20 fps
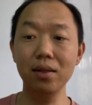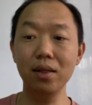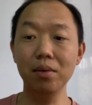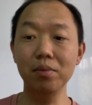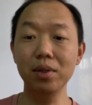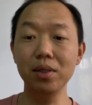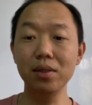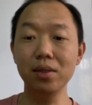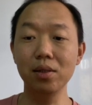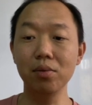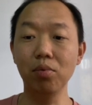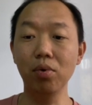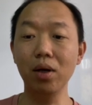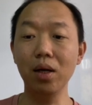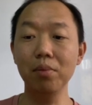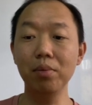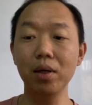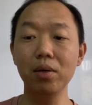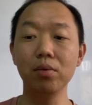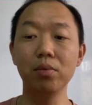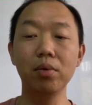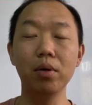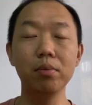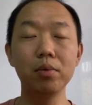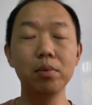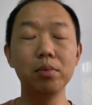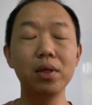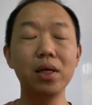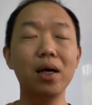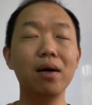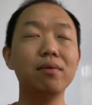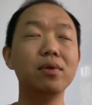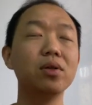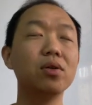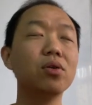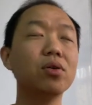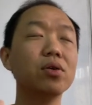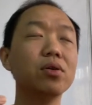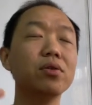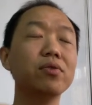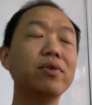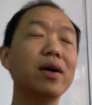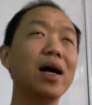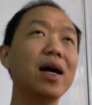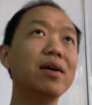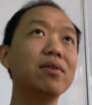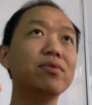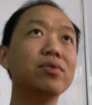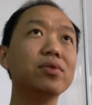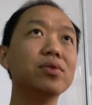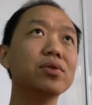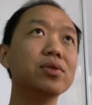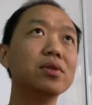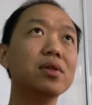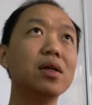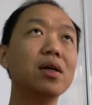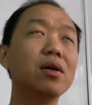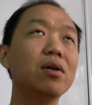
that means the polar bear will probably have to go find food